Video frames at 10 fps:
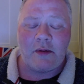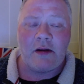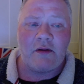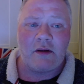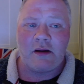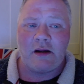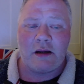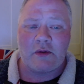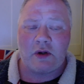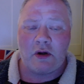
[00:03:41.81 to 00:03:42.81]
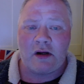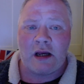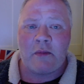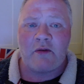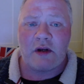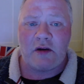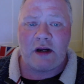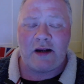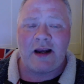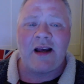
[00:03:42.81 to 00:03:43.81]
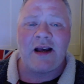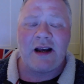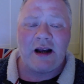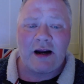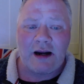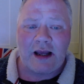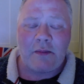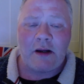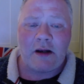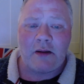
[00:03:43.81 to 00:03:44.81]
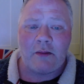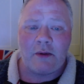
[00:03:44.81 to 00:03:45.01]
If you think I'm talking out my rear end, let me know.